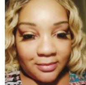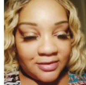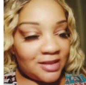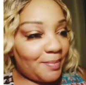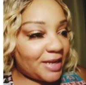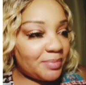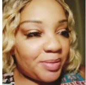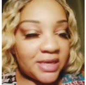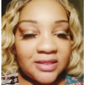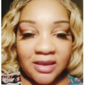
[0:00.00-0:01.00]
somebody
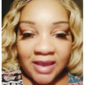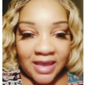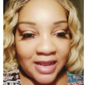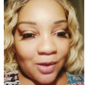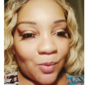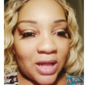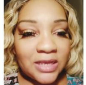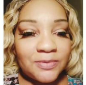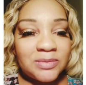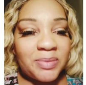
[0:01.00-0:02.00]
peeked their head out while
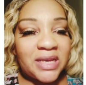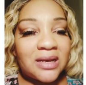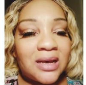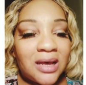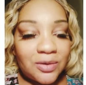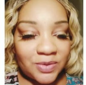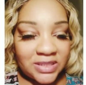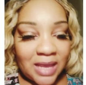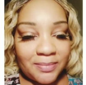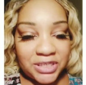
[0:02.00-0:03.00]
he was being cut
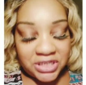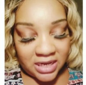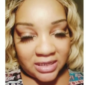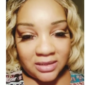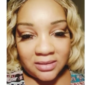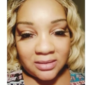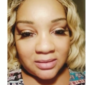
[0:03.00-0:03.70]
with that machete.